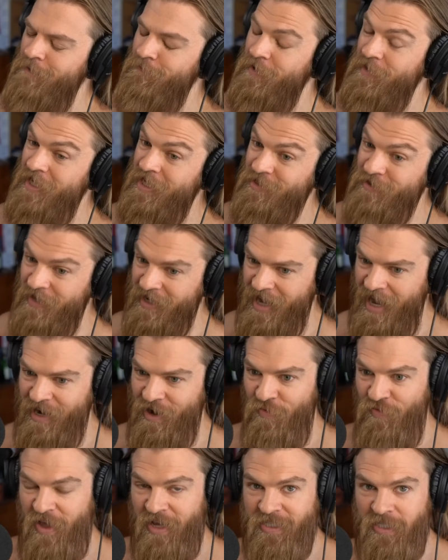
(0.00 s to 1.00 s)
But these are the kind of
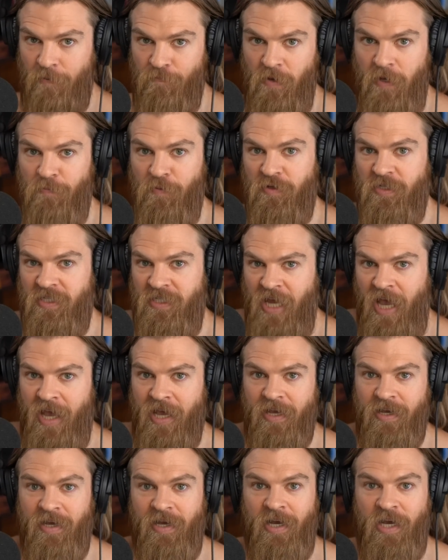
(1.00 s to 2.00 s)
things that people
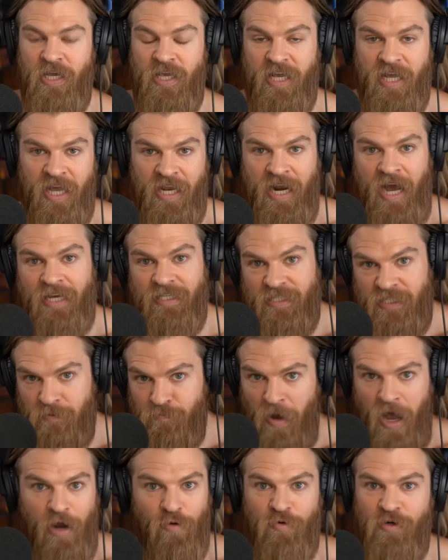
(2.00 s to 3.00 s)
say. You cannot
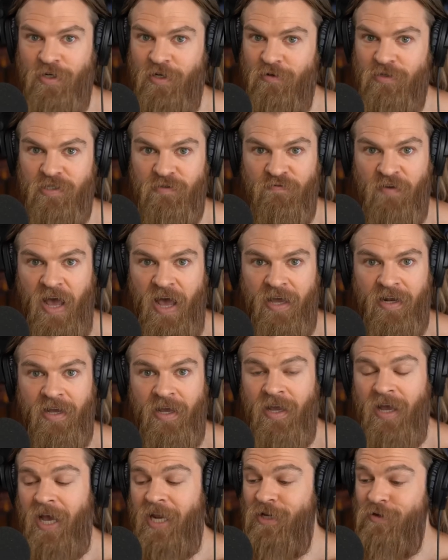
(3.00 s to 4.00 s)
spot reduced fat,
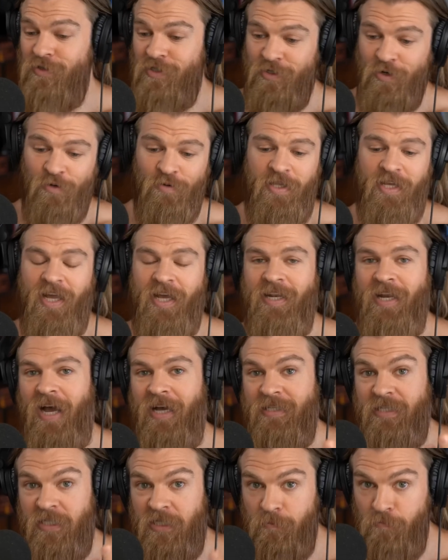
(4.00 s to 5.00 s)
and you certainly cannot
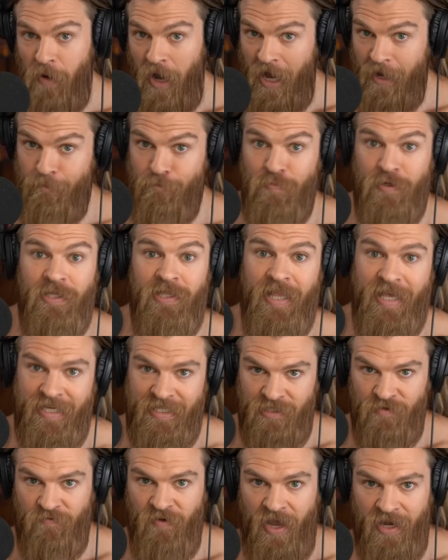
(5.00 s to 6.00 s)
spot place
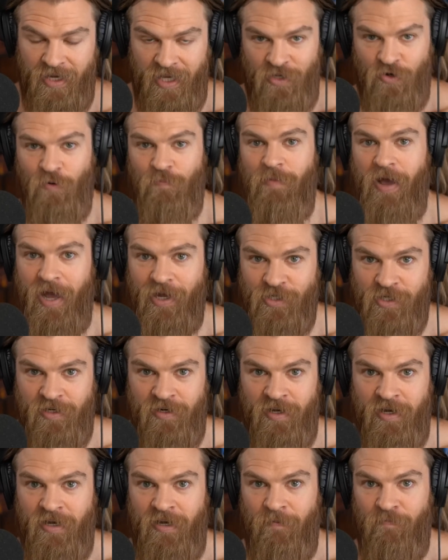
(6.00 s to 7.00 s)
fat. Can you imagine
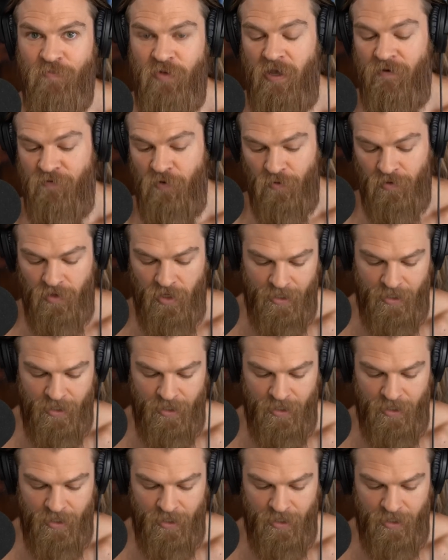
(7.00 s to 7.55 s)
if you were